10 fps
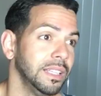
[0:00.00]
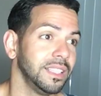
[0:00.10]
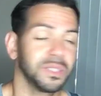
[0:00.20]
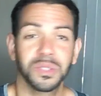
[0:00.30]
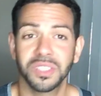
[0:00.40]

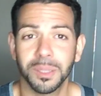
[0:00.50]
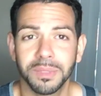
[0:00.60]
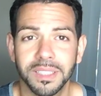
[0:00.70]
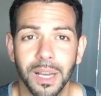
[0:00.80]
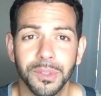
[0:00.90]
This is
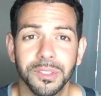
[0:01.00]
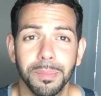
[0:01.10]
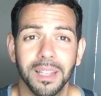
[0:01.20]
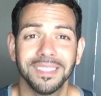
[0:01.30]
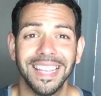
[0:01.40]
something that was
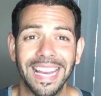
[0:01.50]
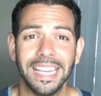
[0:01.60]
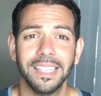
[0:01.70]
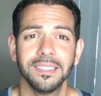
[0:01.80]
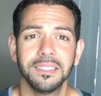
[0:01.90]

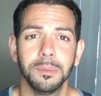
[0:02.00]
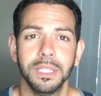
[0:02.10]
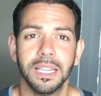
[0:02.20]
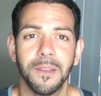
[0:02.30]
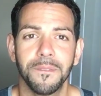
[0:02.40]
spontaneous to
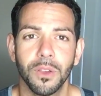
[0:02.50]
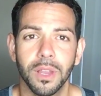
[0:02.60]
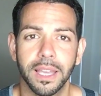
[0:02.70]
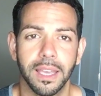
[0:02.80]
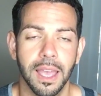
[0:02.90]
me, and
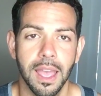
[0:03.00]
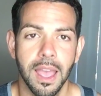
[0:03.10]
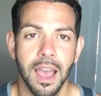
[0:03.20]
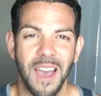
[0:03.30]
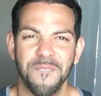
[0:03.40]

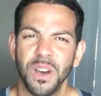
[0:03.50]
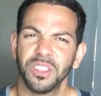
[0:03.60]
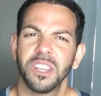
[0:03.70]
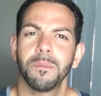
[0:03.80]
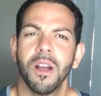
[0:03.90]
I
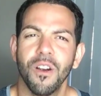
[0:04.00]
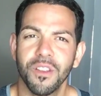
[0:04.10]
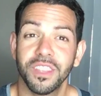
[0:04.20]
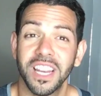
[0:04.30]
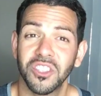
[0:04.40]
felt it in my
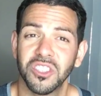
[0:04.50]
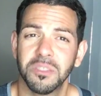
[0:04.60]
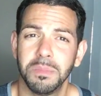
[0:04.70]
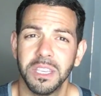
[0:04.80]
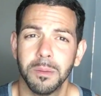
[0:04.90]
heart that I
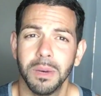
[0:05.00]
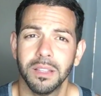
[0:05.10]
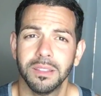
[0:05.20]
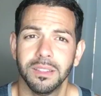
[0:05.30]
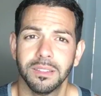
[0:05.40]
should speak
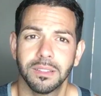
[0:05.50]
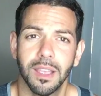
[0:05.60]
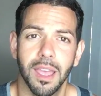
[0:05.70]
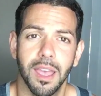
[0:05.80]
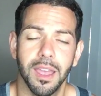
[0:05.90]
about
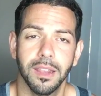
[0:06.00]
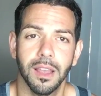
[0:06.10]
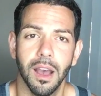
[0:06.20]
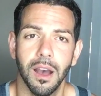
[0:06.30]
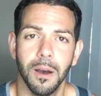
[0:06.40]
this.
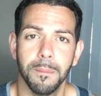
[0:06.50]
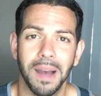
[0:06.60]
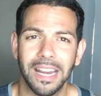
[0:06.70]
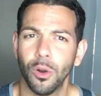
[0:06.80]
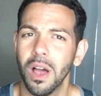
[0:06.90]
And
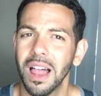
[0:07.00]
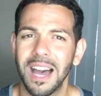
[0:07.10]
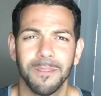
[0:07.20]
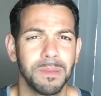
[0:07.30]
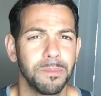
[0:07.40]
I know a
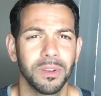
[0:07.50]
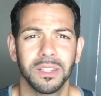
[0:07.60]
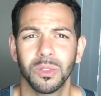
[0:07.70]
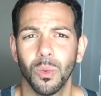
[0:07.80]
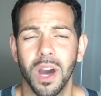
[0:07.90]
lot of
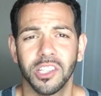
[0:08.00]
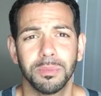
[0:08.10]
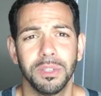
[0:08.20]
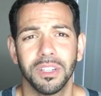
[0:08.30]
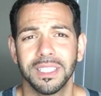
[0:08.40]
people get to
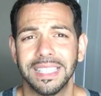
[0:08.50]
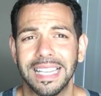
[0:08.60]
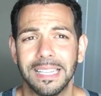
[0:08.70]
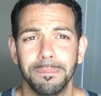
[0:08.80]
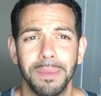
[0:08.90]
watch me on a
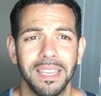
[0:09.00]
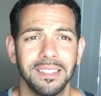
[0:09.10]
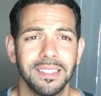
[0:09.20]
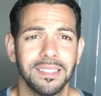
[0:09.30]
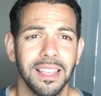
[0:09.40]
daily
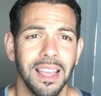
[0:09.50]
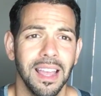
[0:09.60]
basis.